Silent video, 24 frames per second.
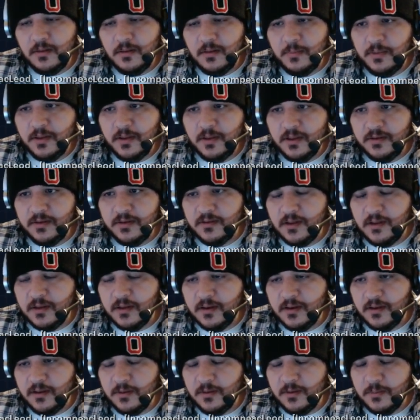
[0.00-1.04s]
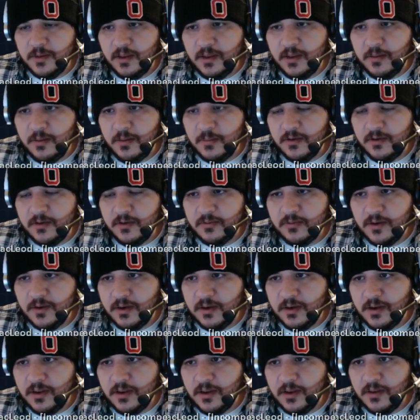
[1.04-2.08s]
plane's not going to help me out much right
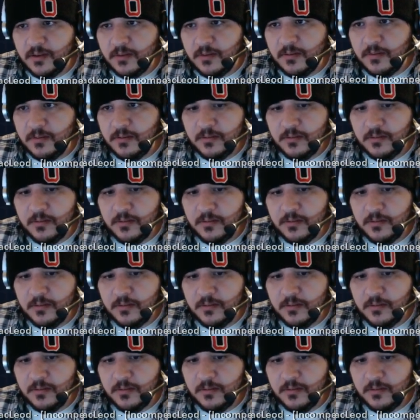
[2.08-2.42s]
now.